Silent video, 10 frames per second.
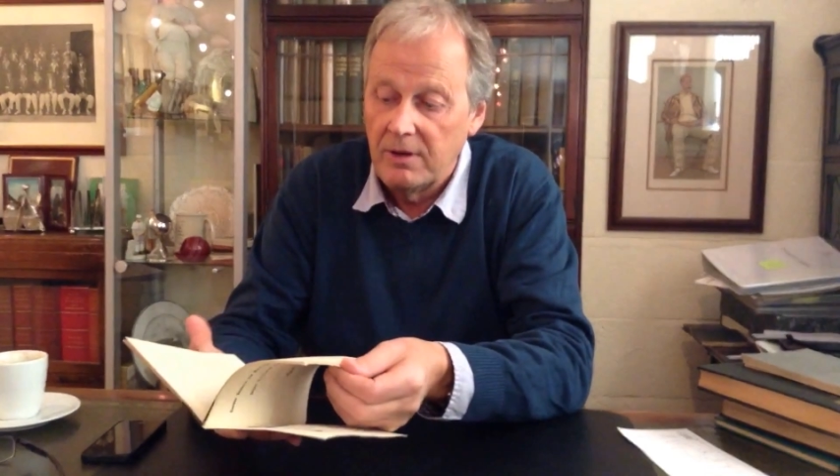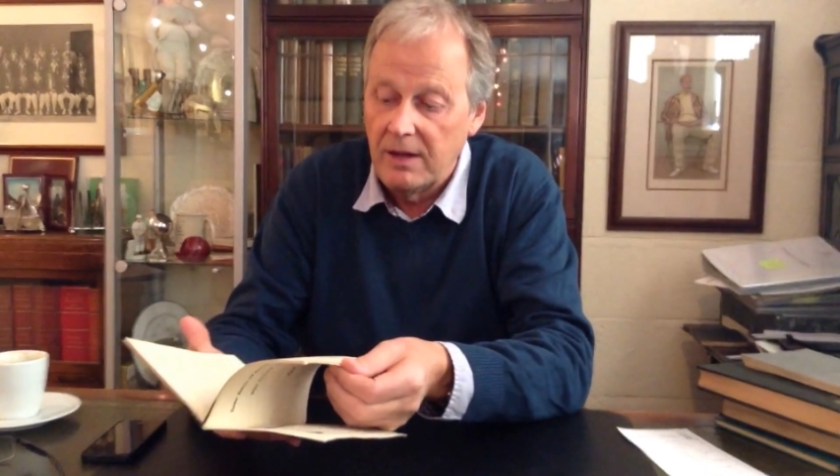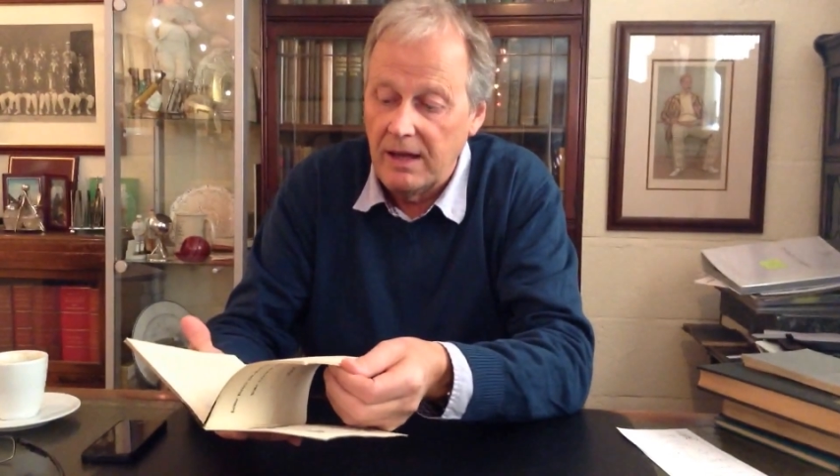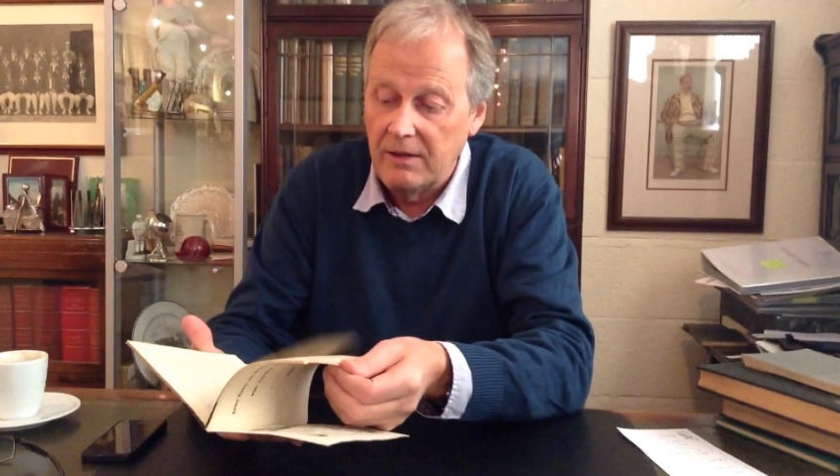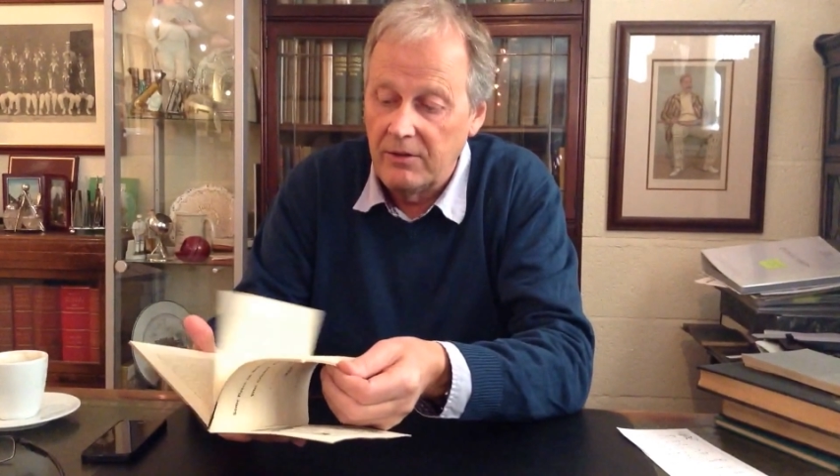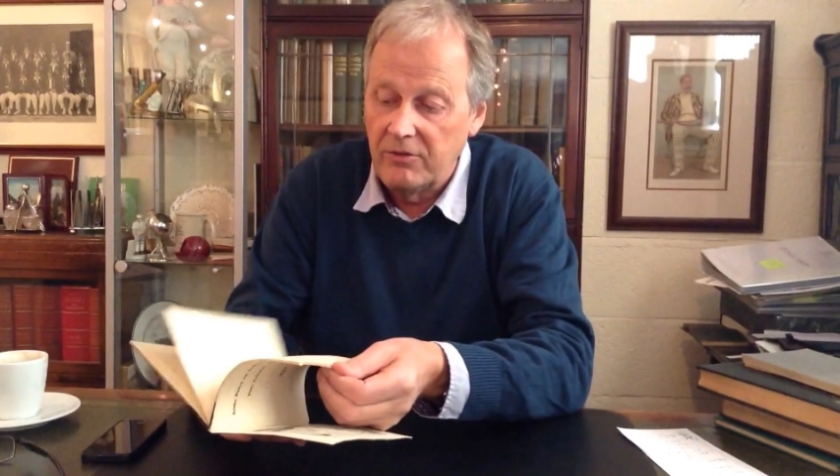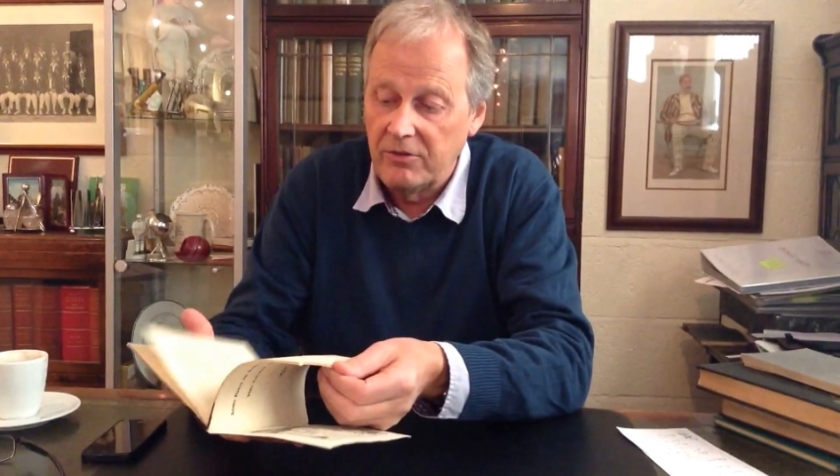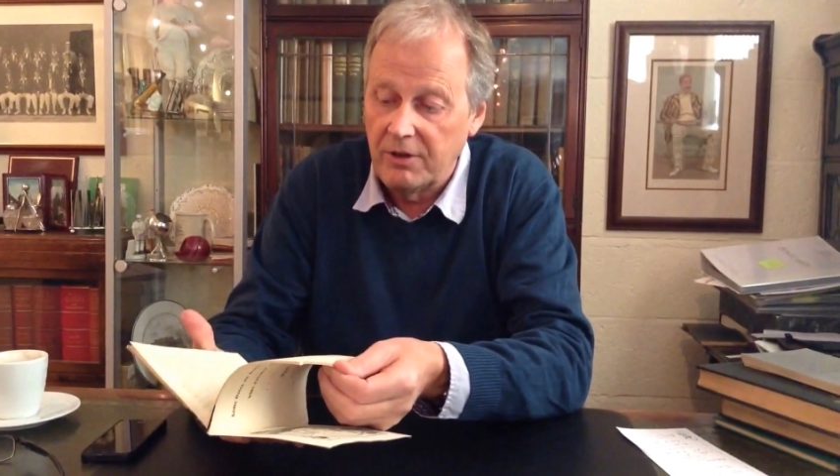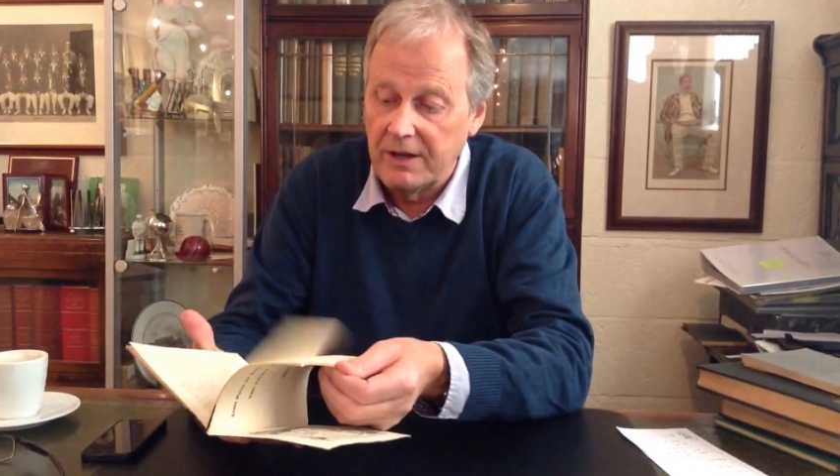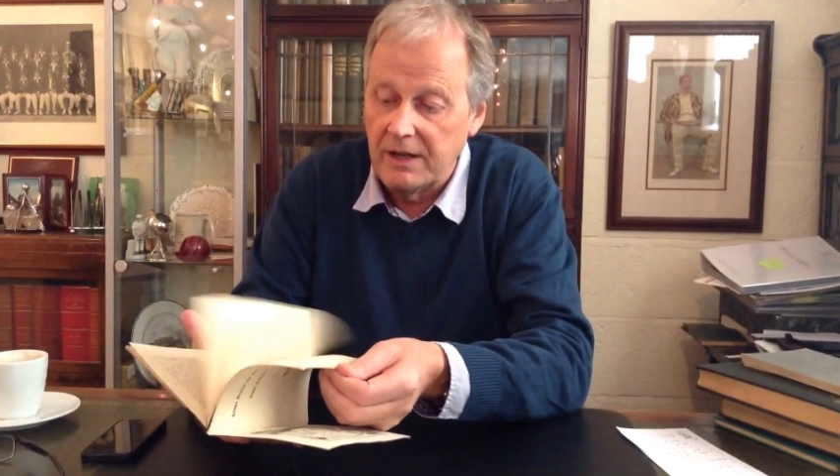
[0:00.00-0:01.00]
and
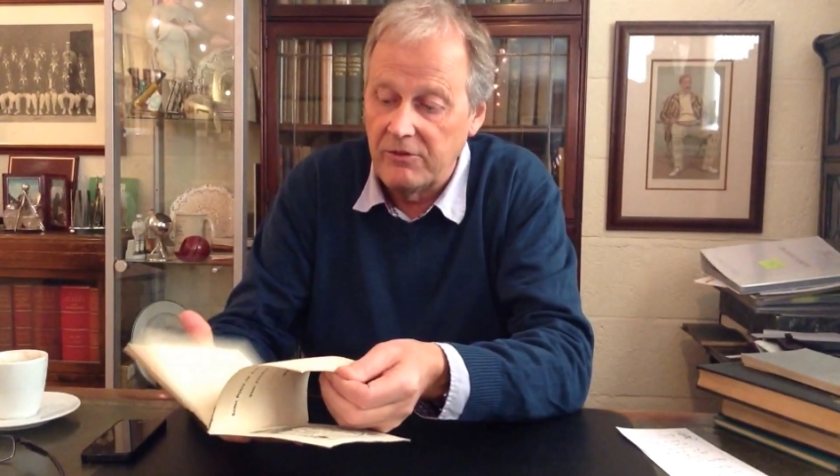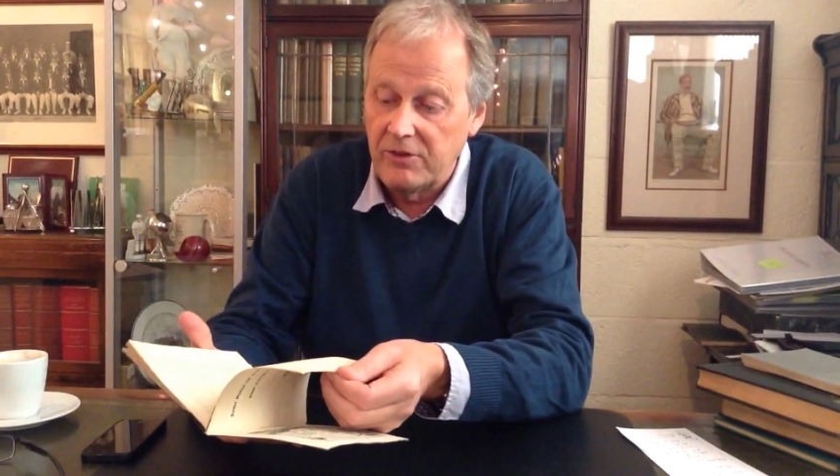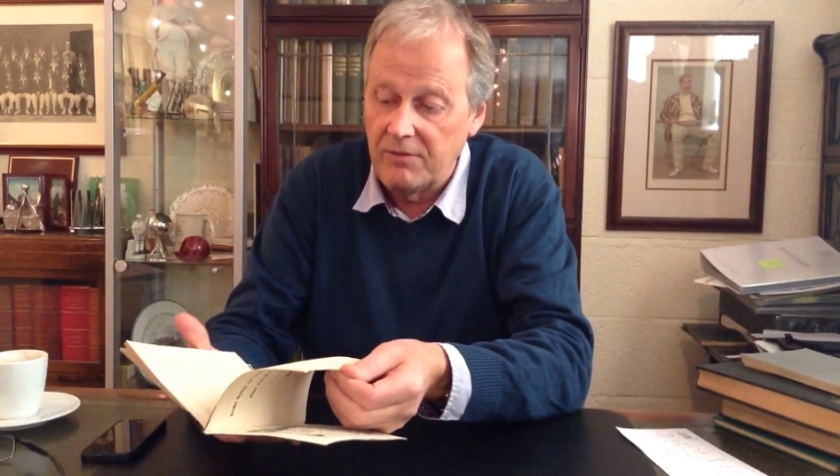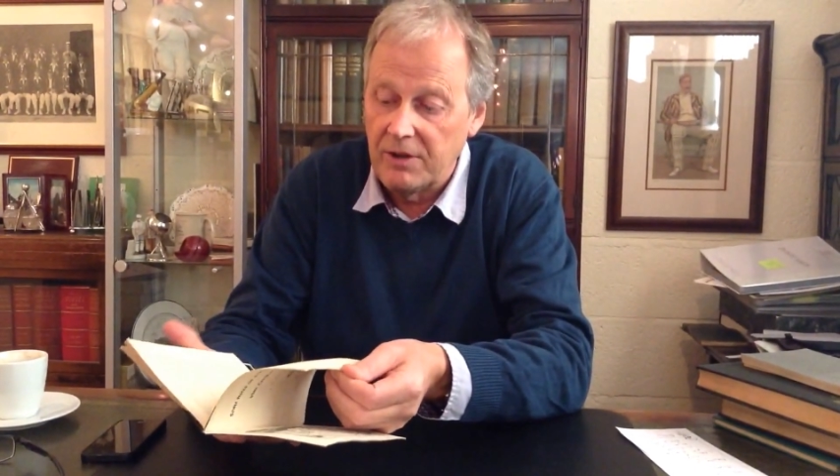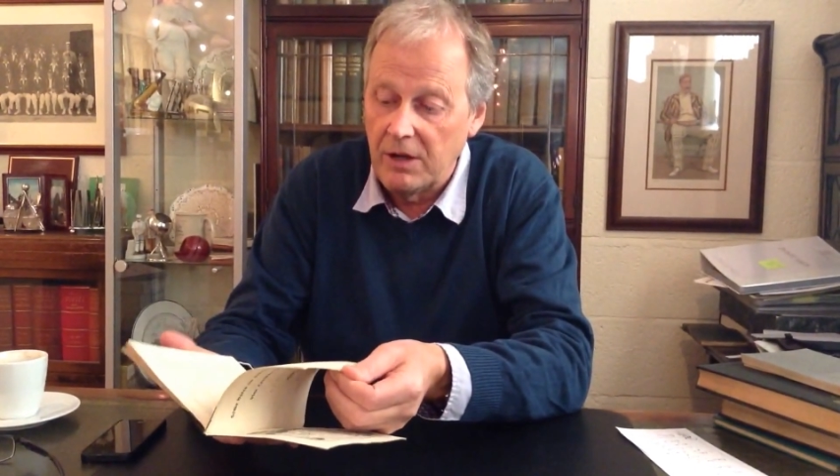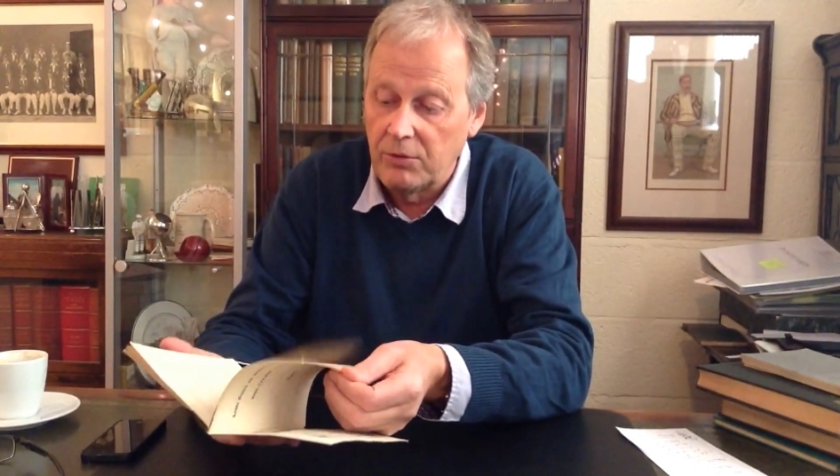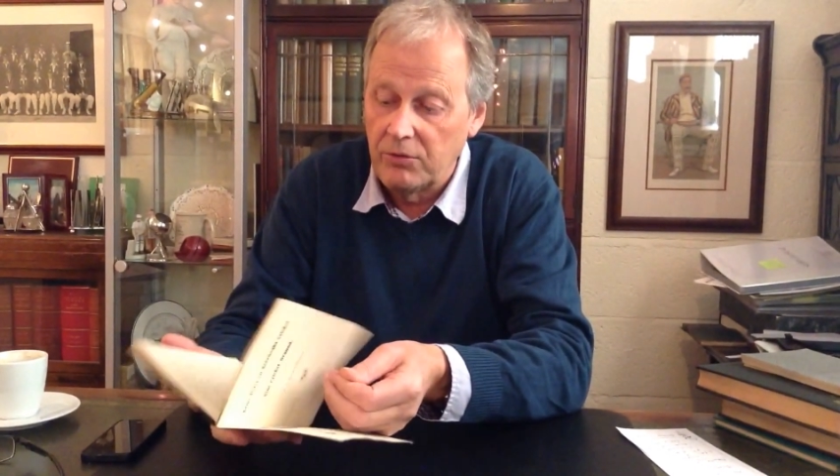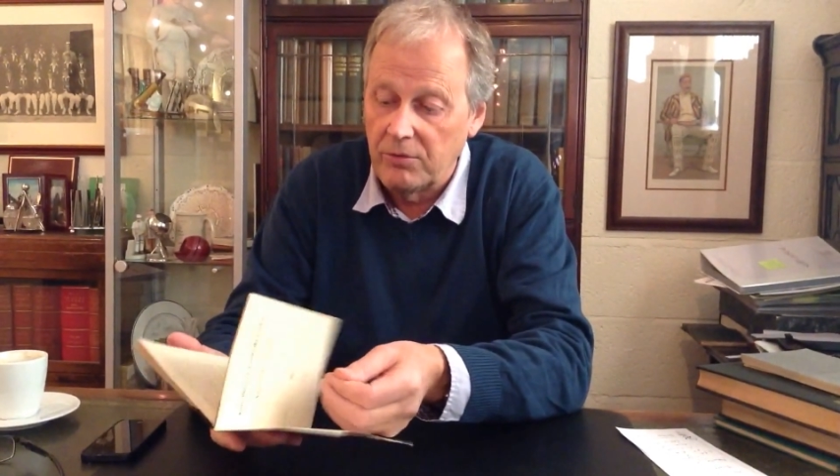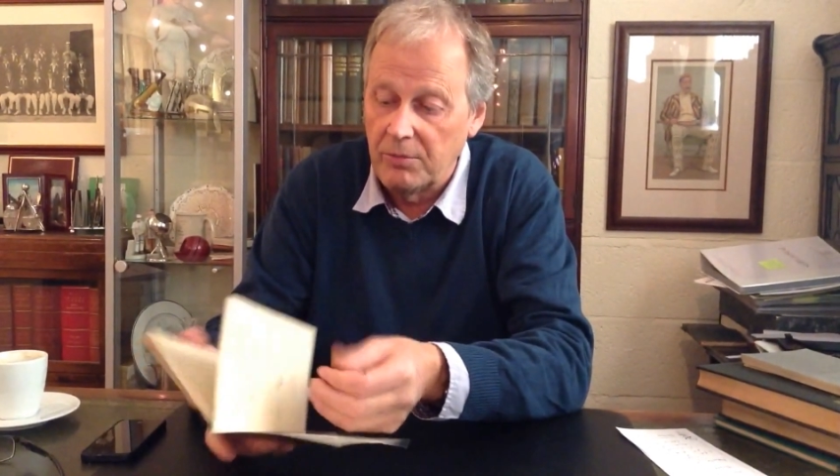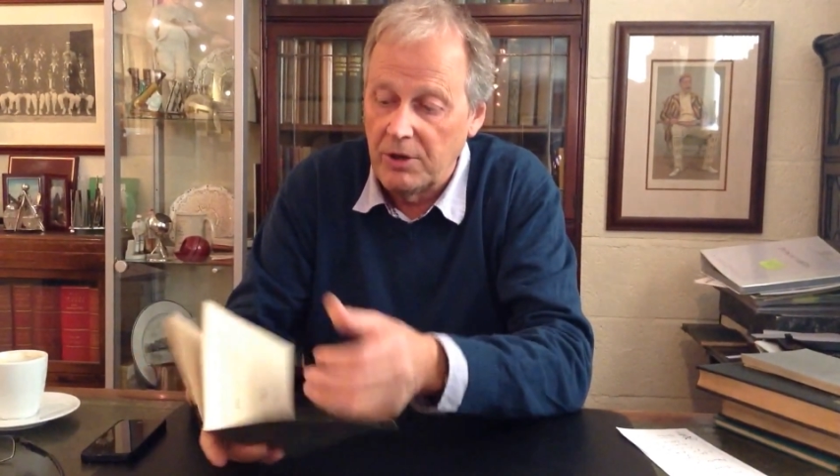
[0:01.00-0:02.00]
cricket in Sevenoaks from the